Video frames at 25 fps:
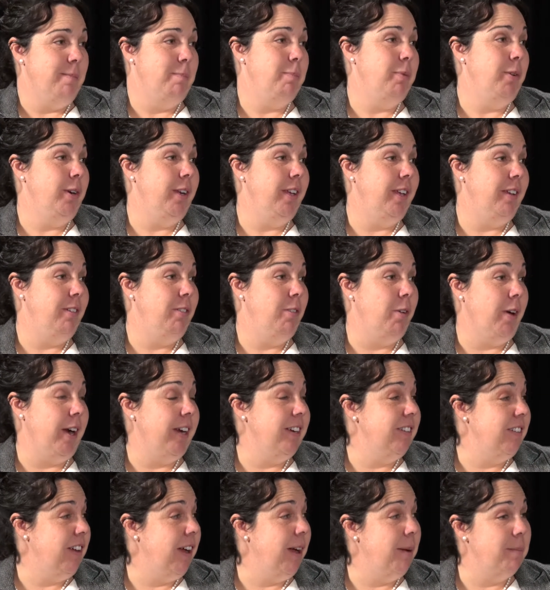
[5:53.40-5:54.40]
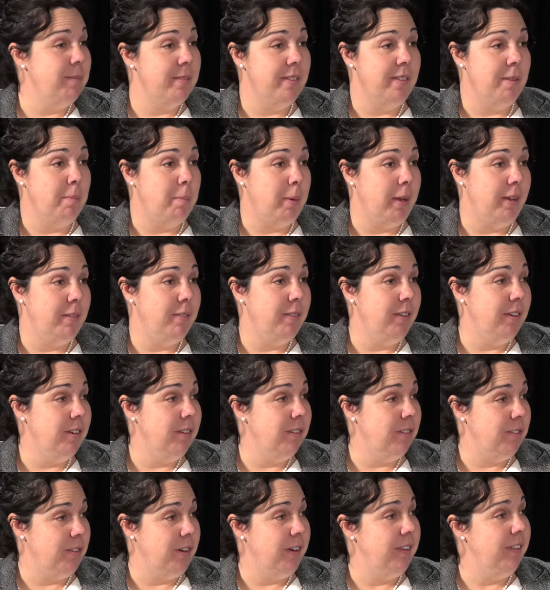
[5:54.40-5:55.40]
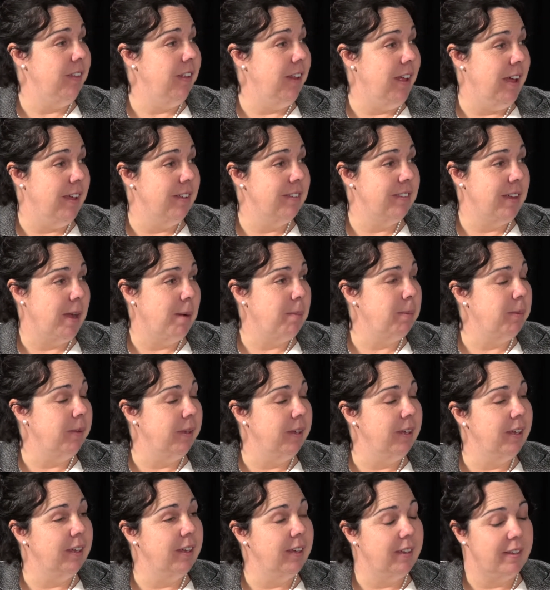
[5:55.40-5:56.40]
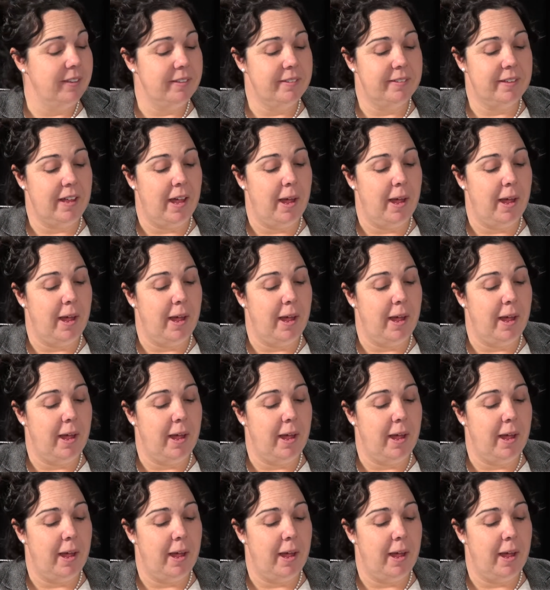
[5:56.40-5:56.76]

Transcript: pretty great times in the beef industry in the last couple of years.